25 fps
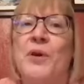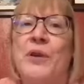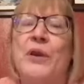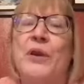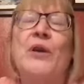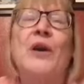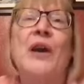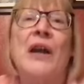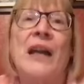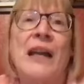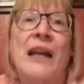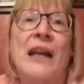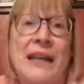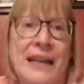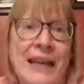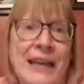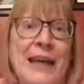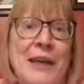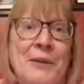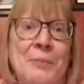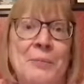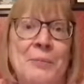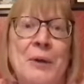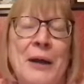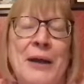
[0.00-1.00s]
the gray
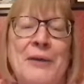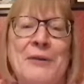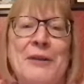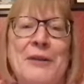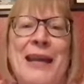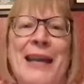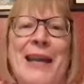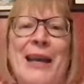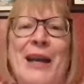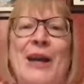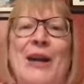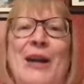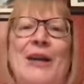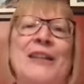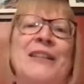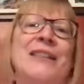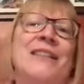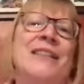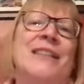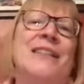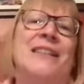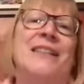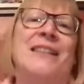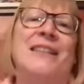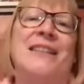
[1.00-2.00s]
had brown hair.
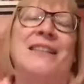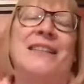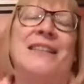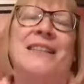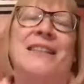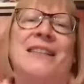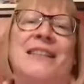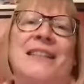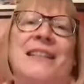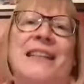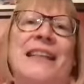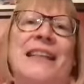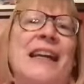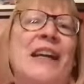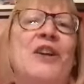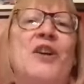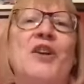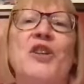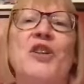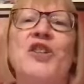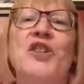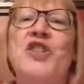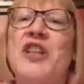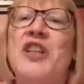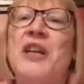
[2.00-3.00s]

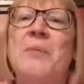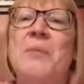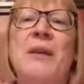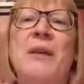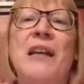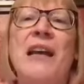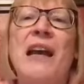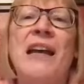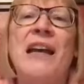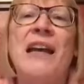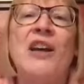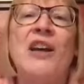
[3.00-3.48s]
Carol, Jim, and I